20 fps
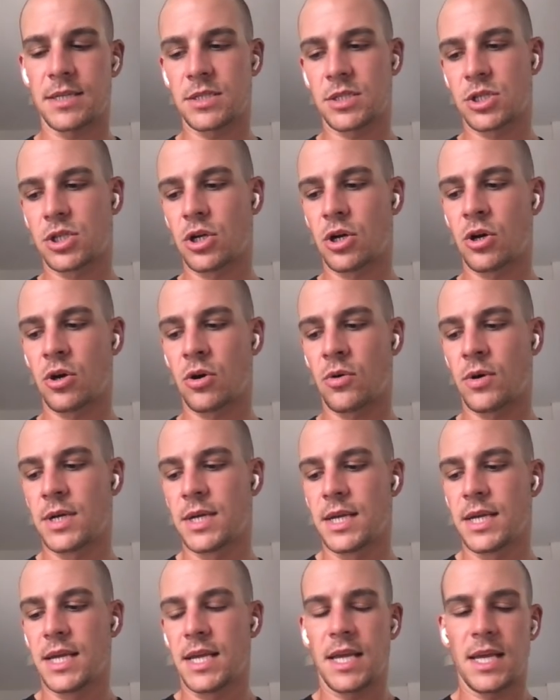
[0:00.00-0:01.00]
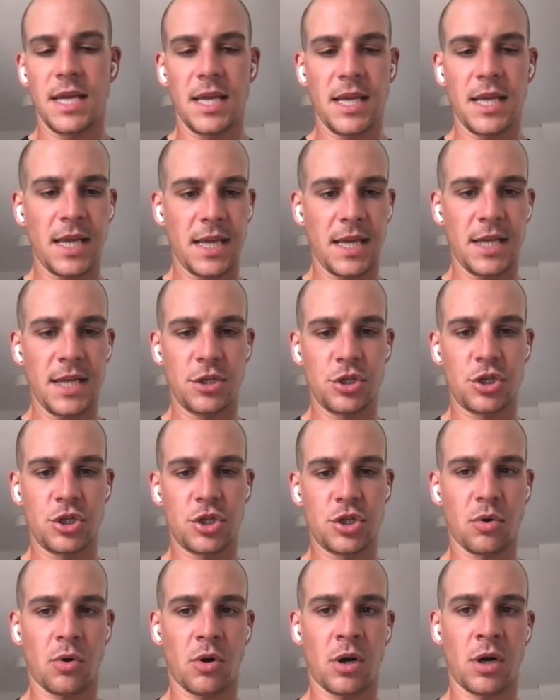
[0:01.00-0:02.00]
So in
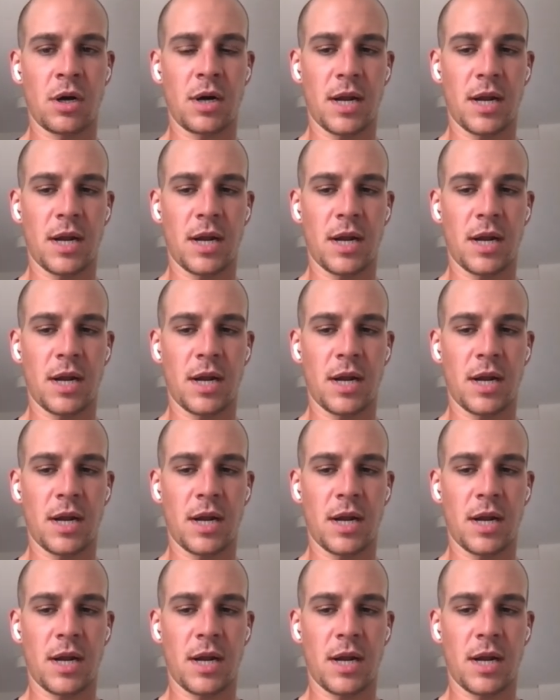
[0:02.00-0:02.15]
short,